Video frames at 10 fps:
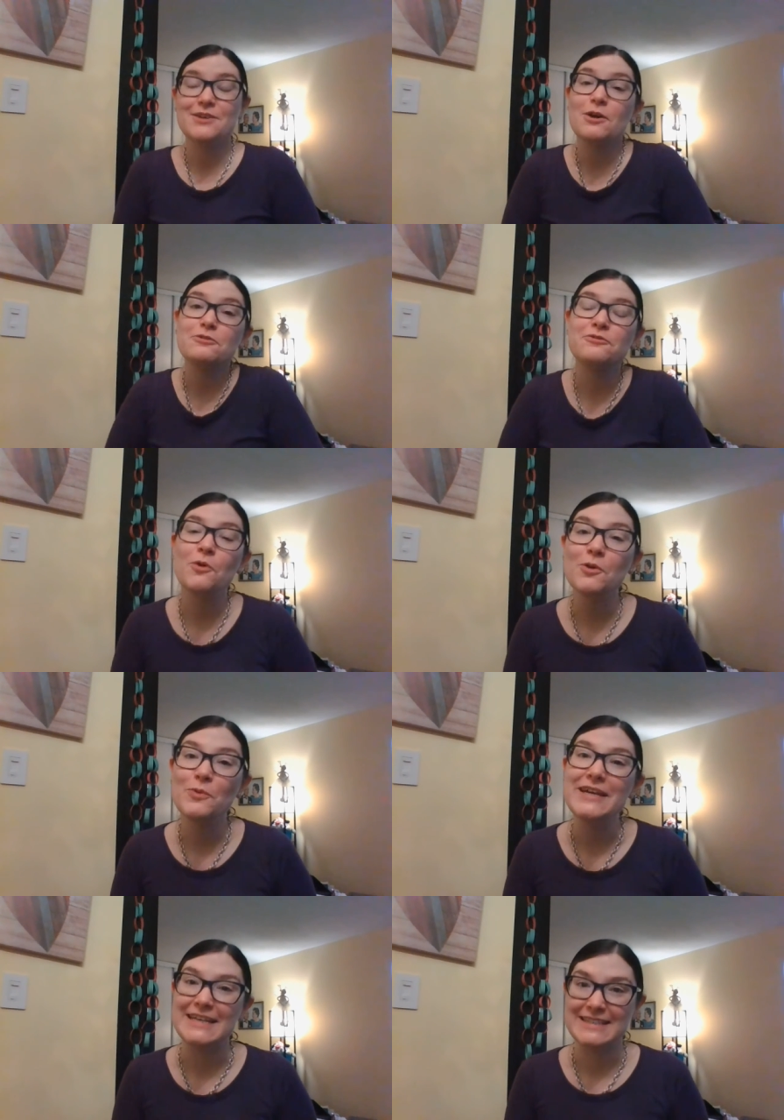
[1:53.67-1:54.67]
There are
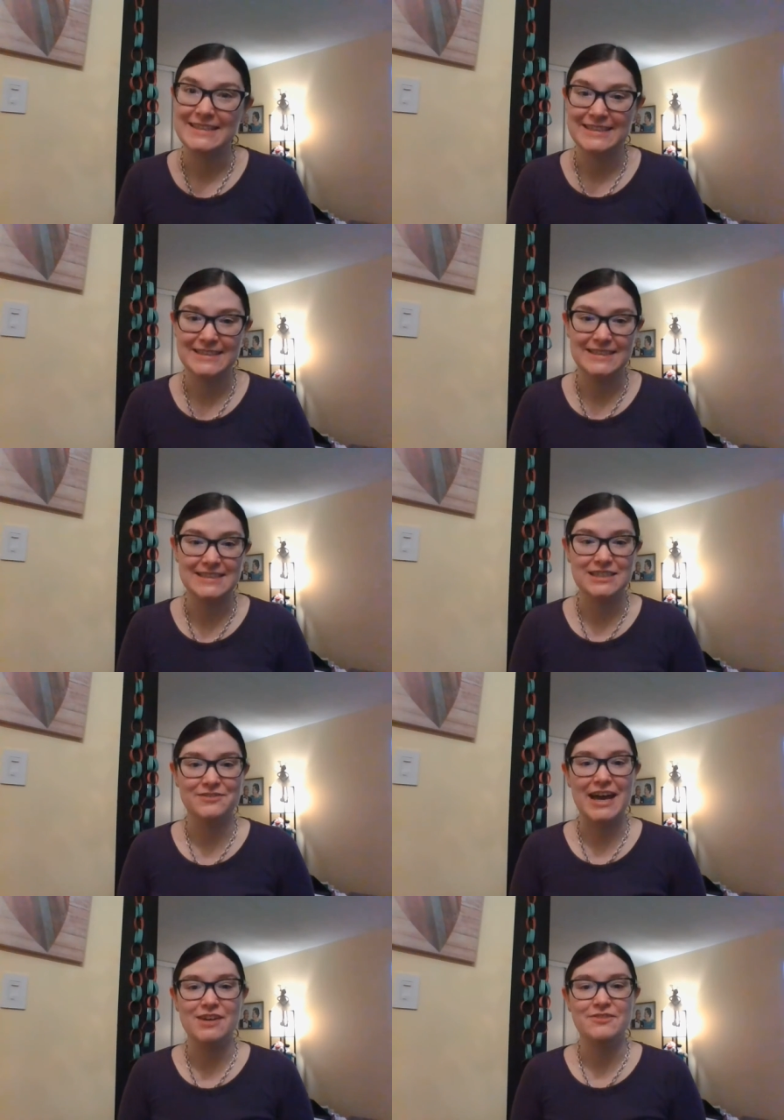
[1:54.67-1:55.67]
four weeks in the season
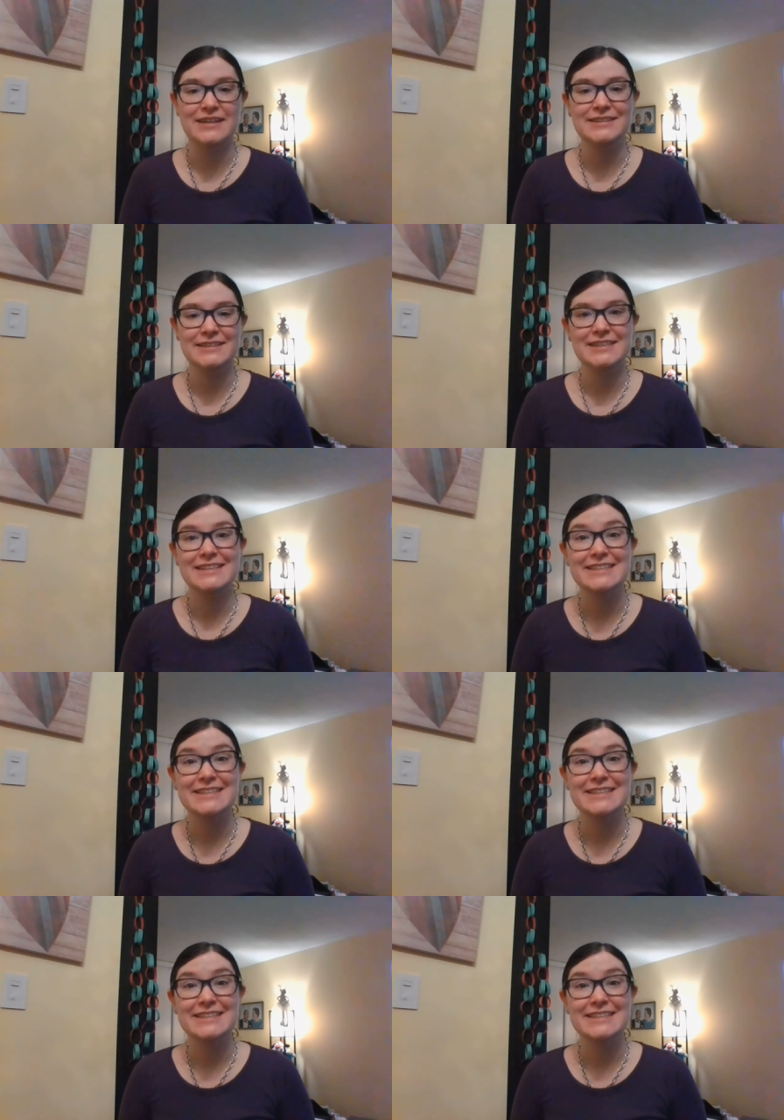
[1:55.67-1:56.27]
of Advent.